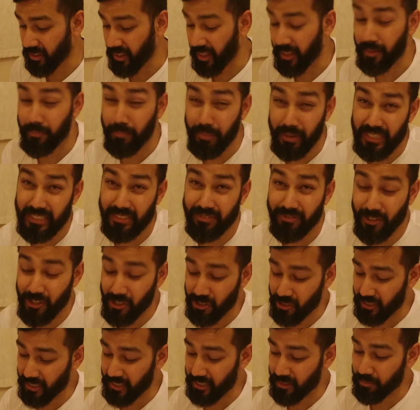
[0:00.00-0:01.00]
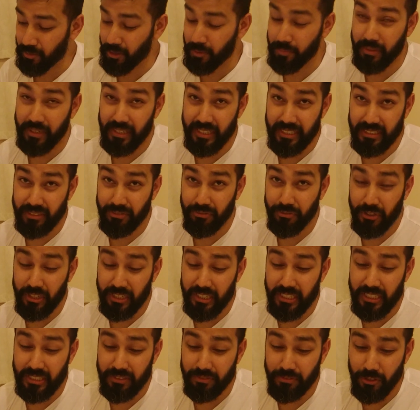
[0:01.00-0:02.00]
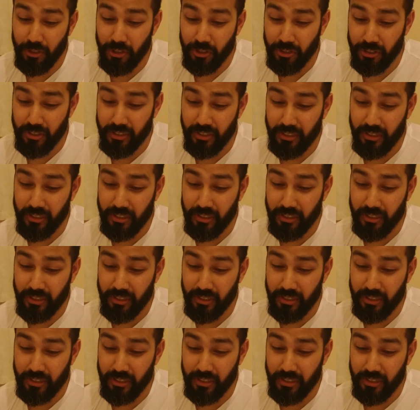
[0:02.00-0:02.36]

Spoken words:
The best version at the moment is the 3DS version,